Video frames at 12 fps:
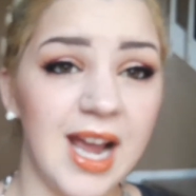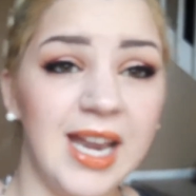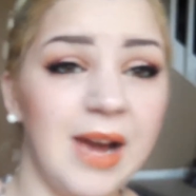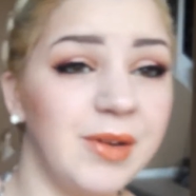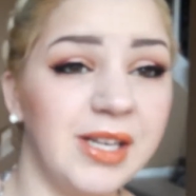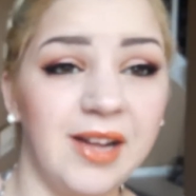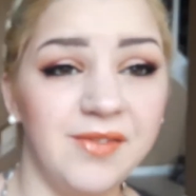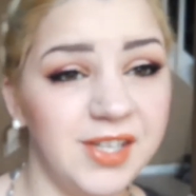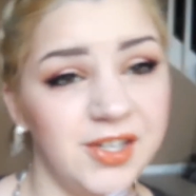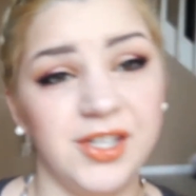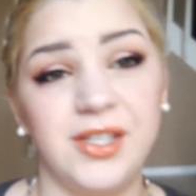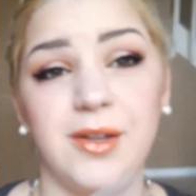And I would love
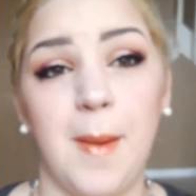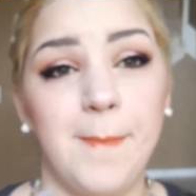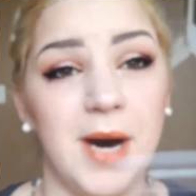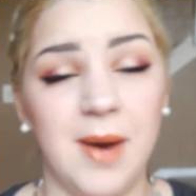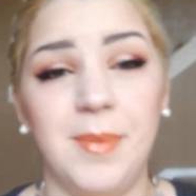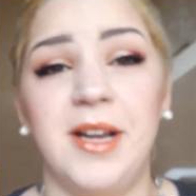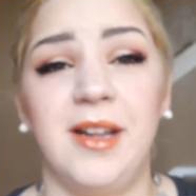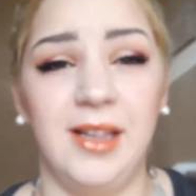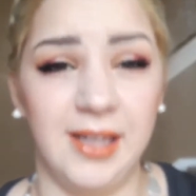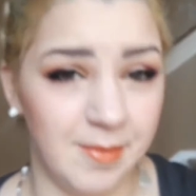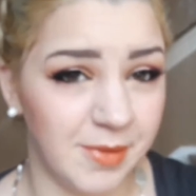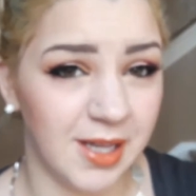to just pop on a
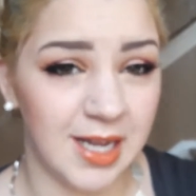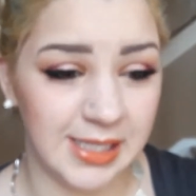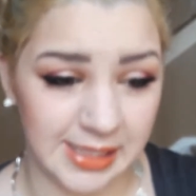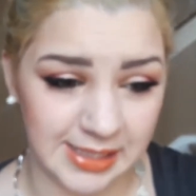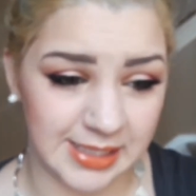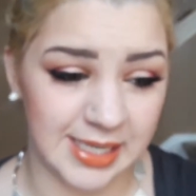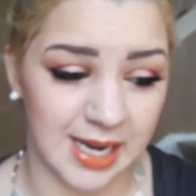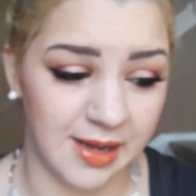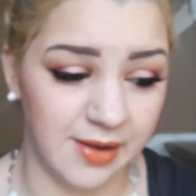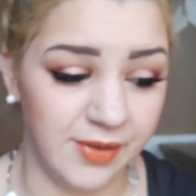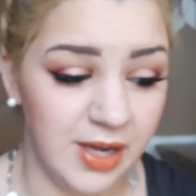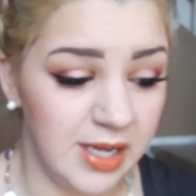lip gloss instead
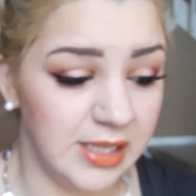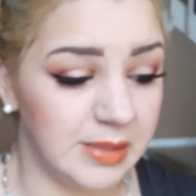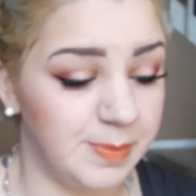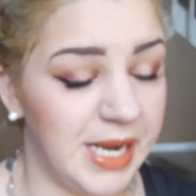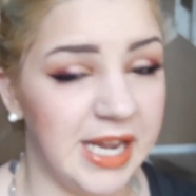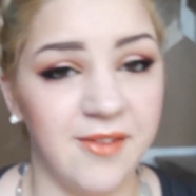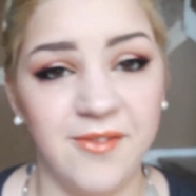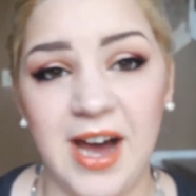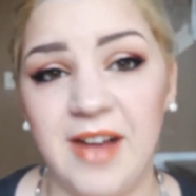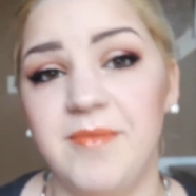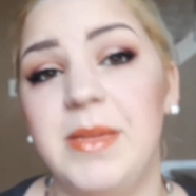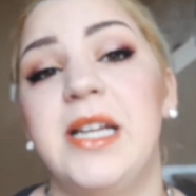of spending
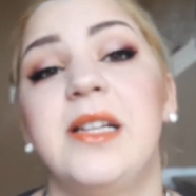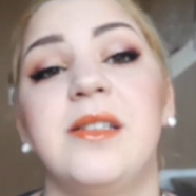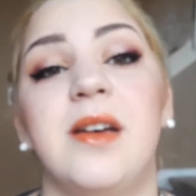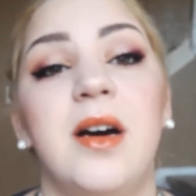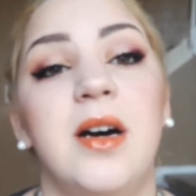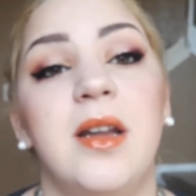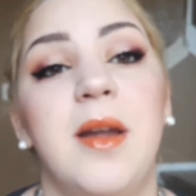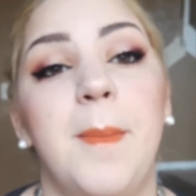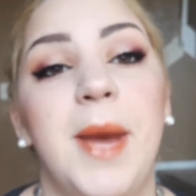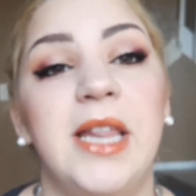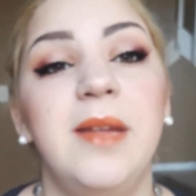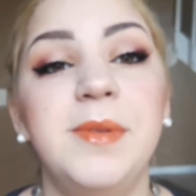5 minutes on
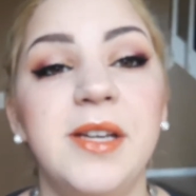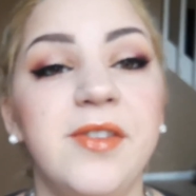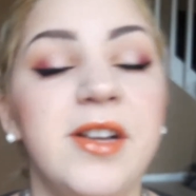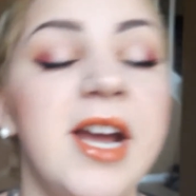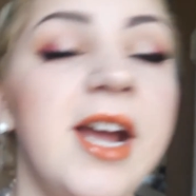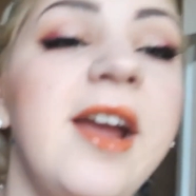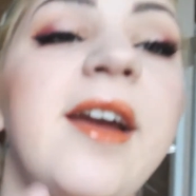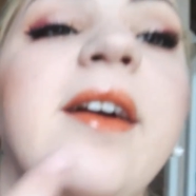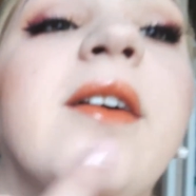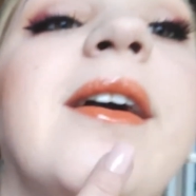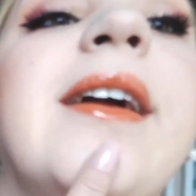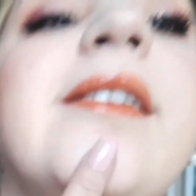my lips every day.
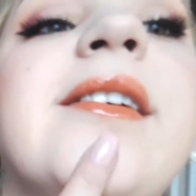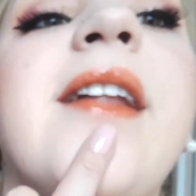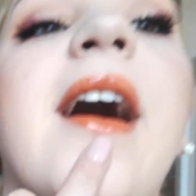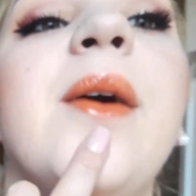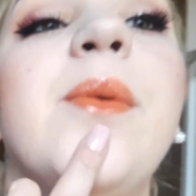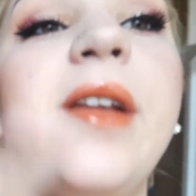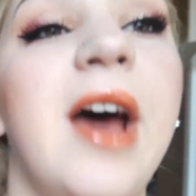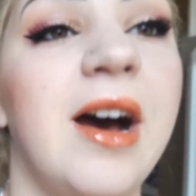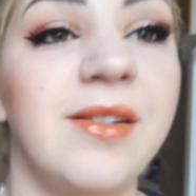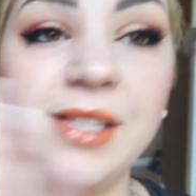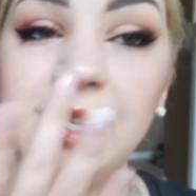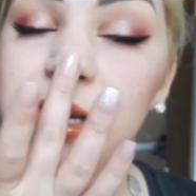Granted, I would
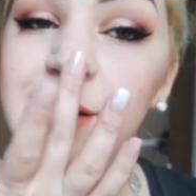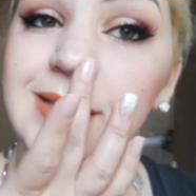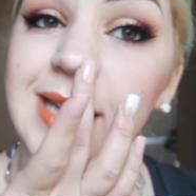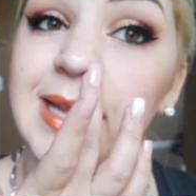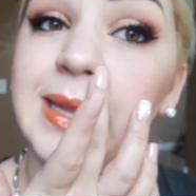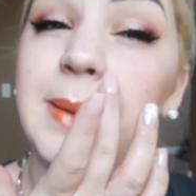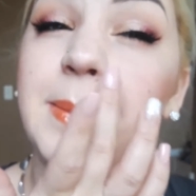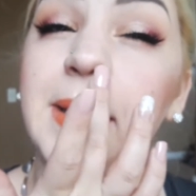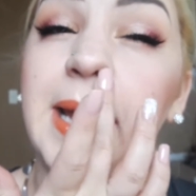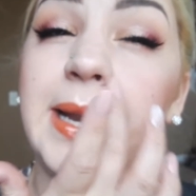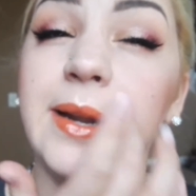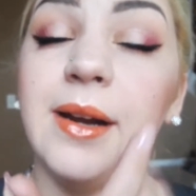have to use a lip
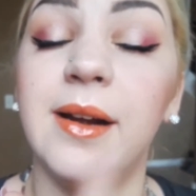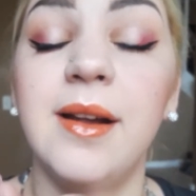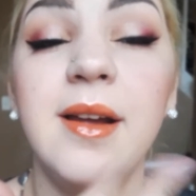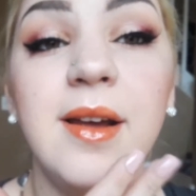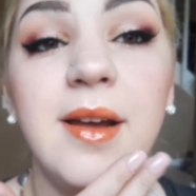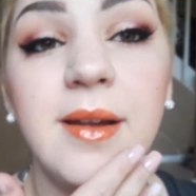liner